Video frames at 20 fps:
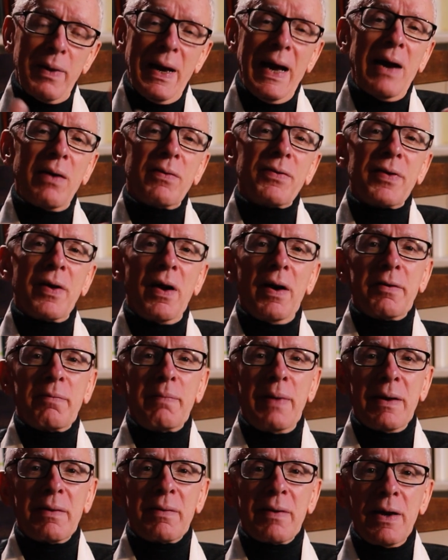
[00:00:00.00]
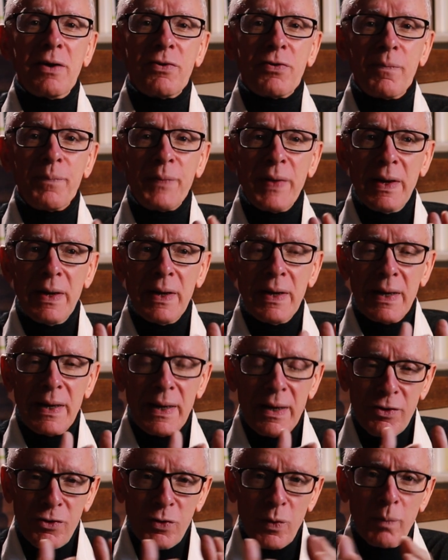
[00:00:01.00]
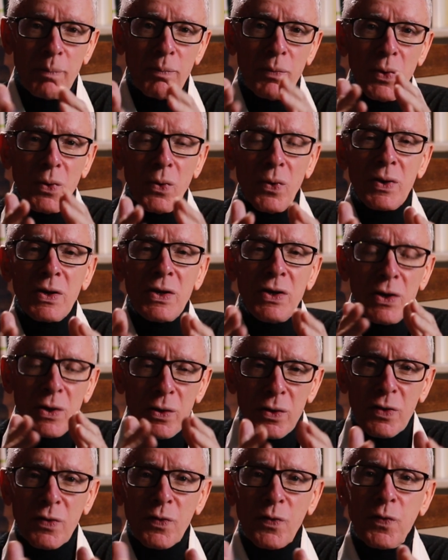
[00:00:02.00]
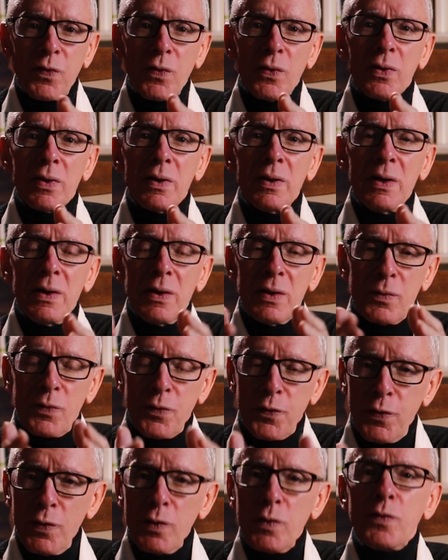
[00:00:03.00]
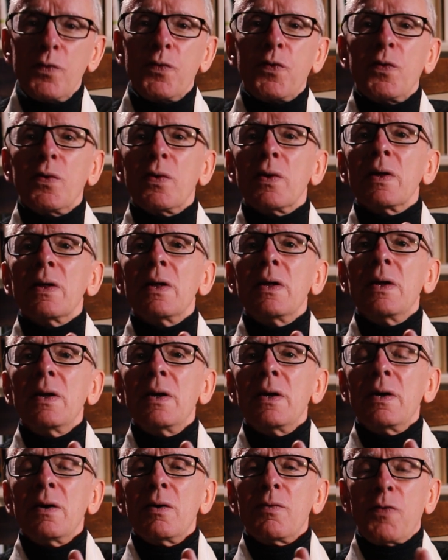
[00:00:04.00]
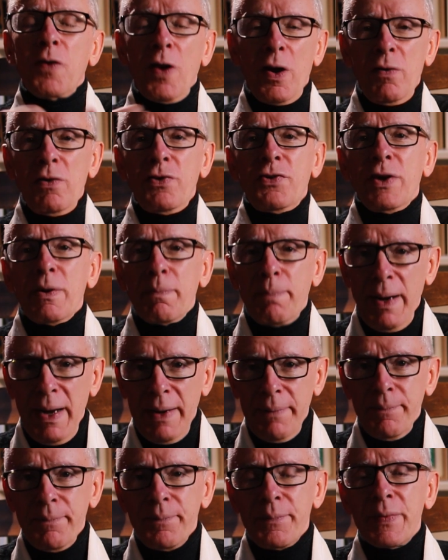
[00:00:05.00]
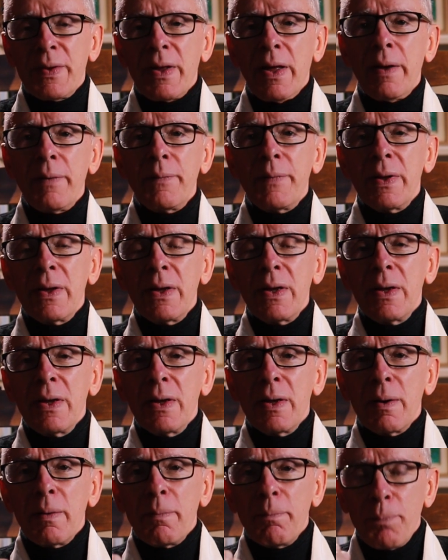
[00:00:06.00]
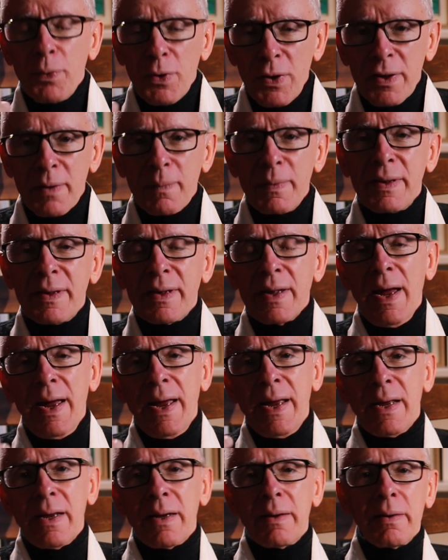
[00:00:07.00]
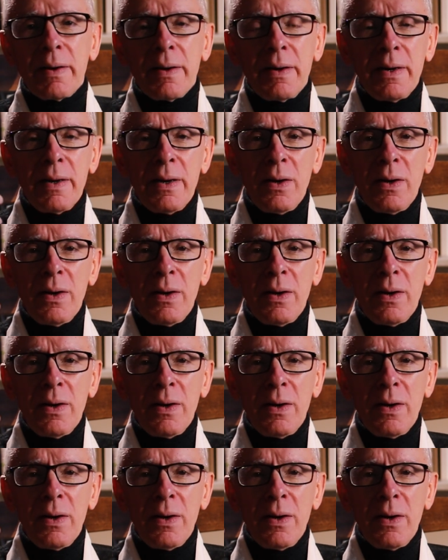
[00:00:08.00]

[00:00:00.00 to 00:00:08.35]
but outside of meditation, into a more useful, fruitful, flourishing pattern. Yeah? Buddhism is saying